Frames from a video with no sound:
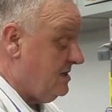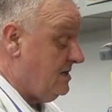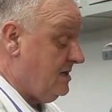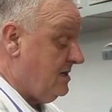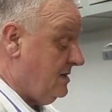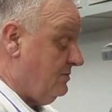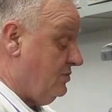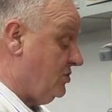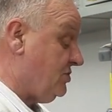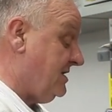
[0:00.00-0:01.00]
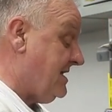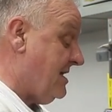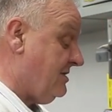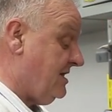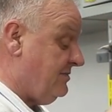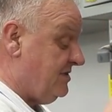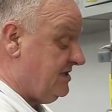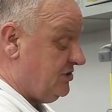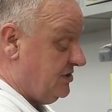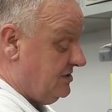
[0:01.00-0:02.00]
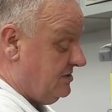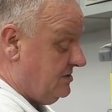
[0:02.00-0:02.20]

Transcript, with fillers: and push it down into position.